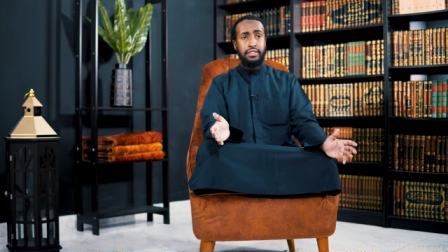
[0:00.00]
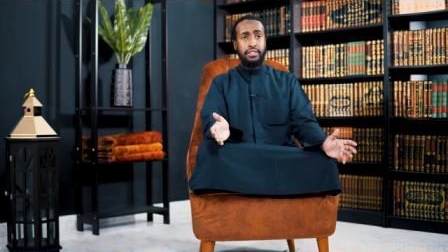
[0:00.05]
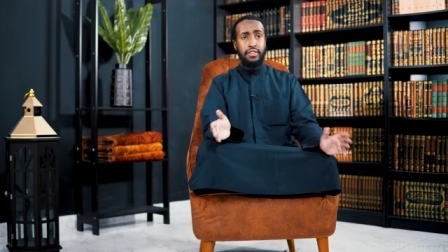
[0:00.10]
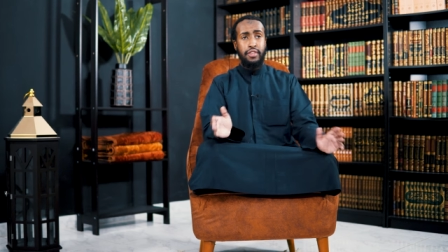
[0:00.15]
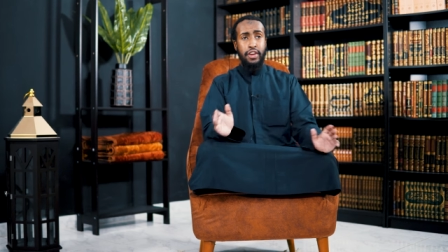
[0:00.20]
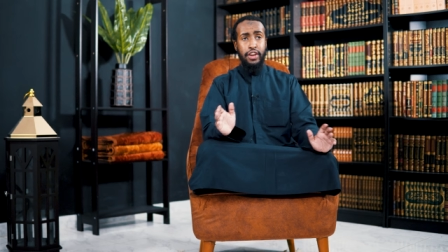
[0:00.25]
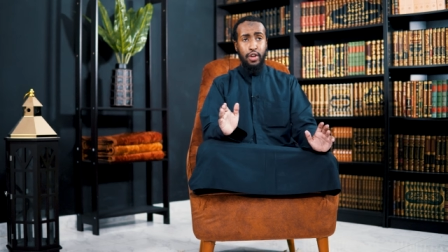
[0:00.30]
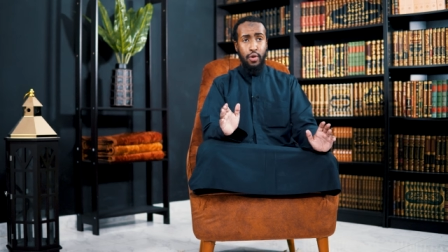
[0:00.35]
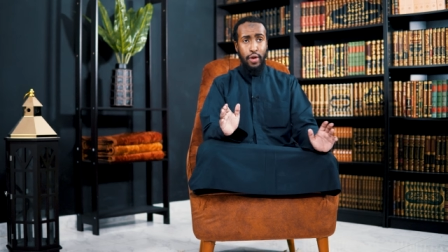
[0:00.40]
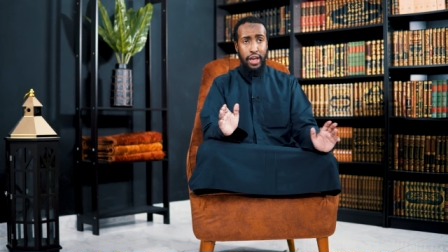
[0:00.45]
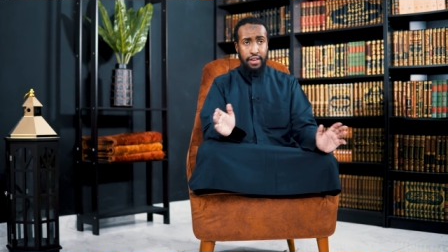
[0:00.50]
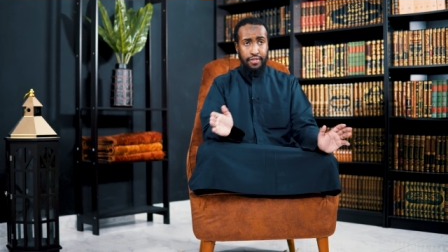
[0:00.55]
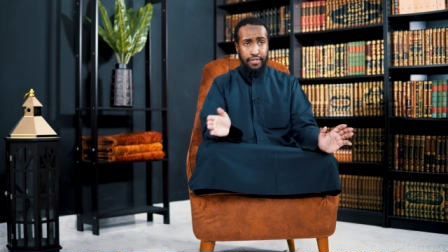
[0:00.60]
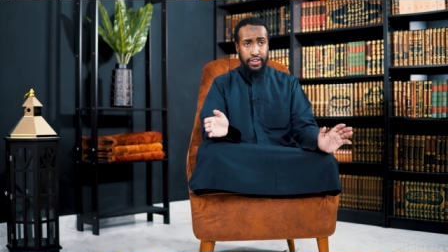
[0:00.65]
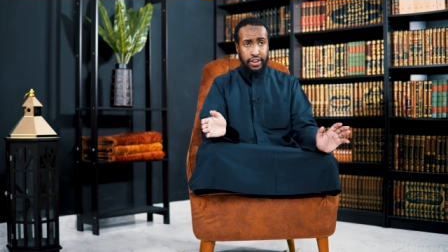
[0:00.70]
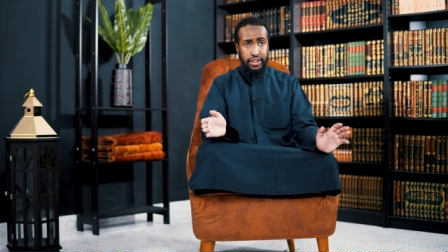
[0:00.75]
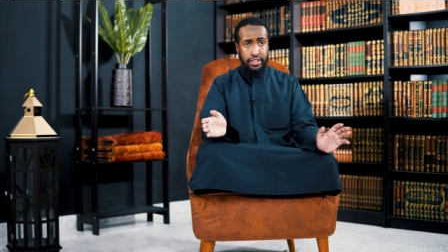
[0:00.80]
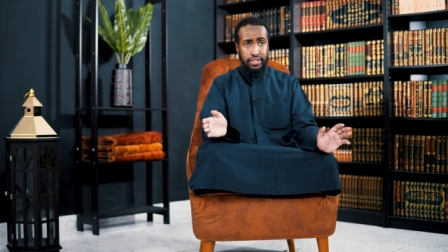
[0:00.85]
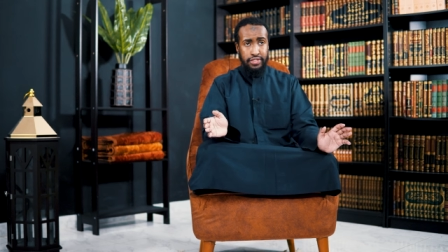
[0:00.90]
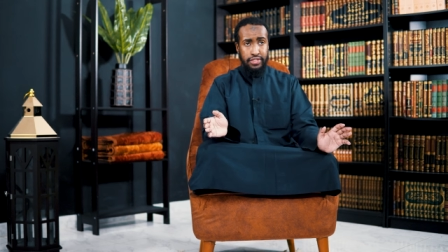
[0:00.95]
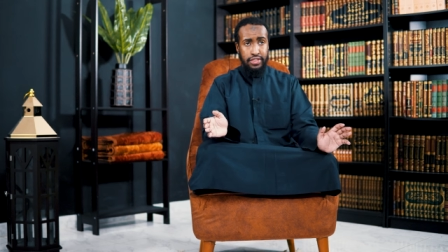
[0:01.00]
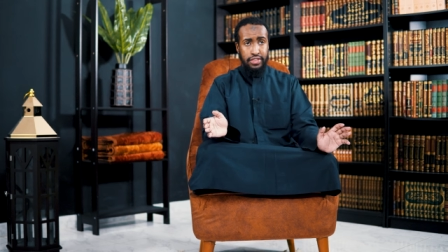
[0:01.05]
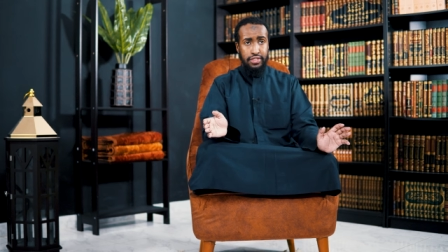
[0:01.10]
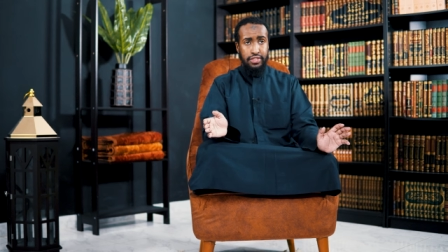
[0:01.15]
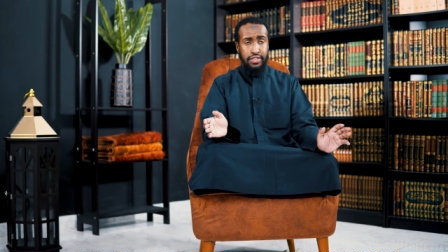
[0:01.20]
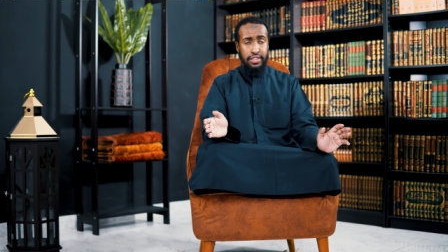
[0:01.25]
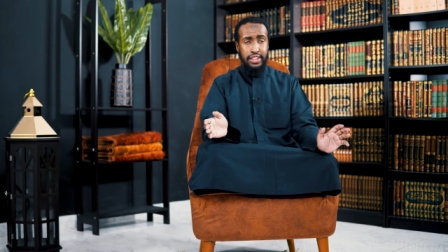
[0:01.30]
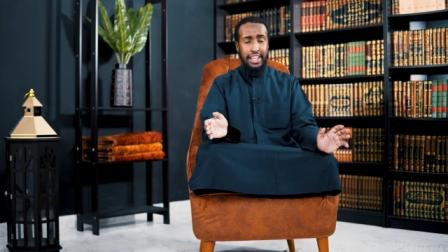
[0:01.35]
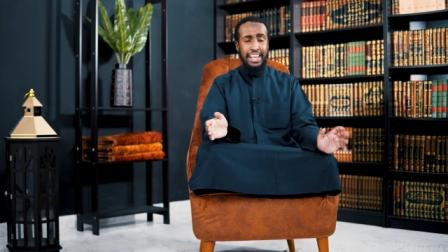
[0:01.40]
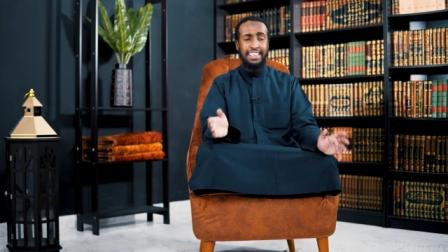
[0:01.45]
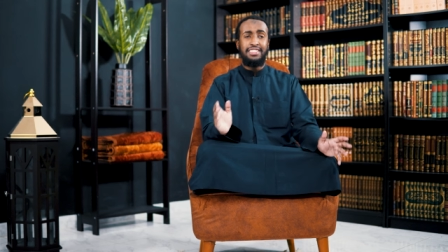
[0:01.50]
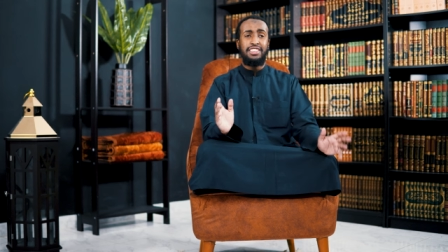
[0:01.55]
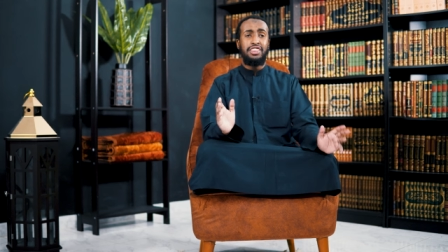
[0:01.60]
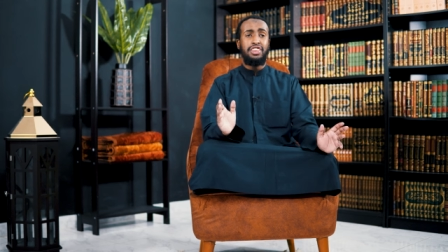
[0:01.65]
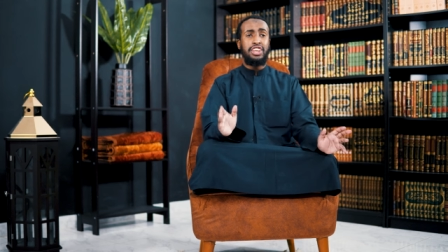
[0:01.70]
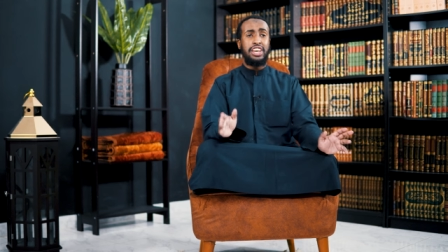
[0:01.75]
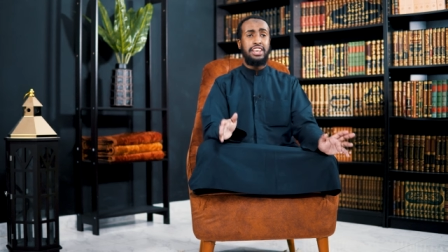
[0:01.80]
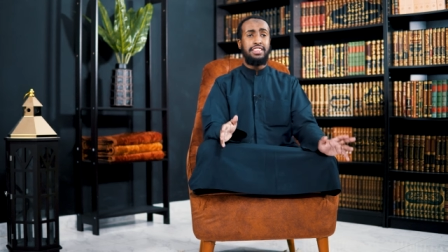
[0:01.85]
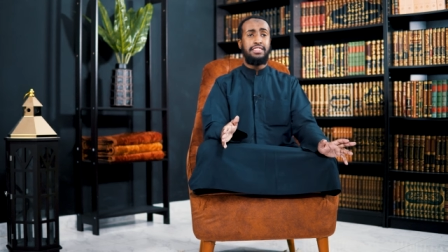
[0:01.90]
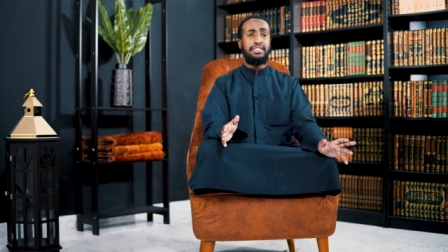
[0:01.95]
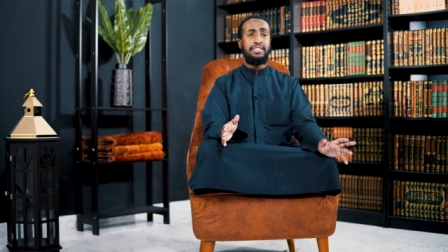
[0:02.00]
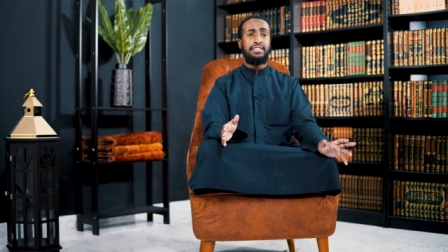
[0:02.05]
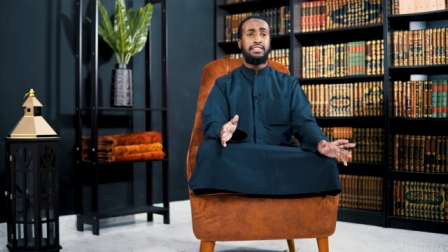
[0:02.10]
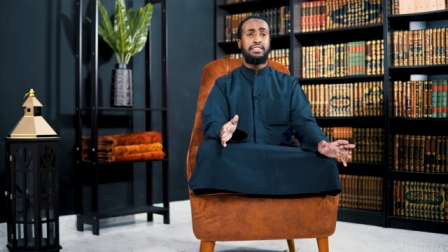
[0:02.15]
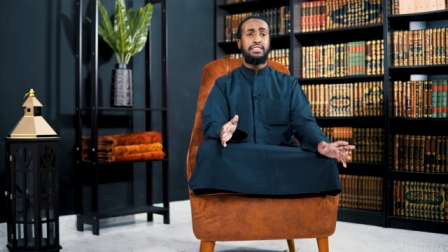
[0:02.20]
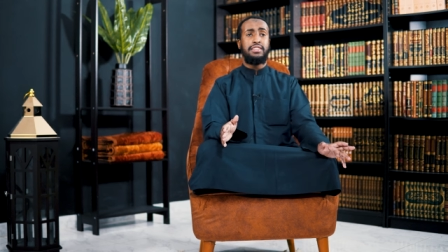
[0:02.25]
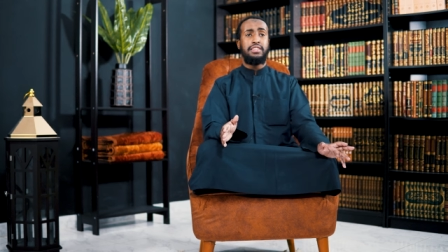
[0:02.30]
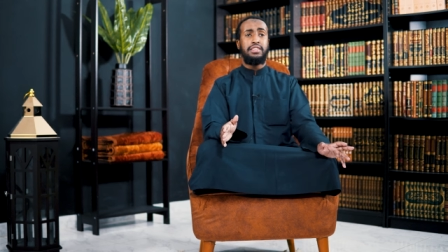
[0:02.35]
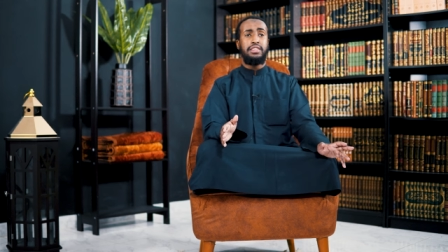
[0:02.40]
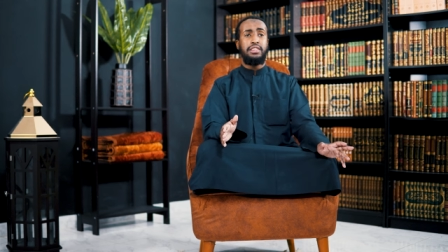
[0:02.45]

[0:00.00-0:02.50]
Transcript: There are no evidences that suggests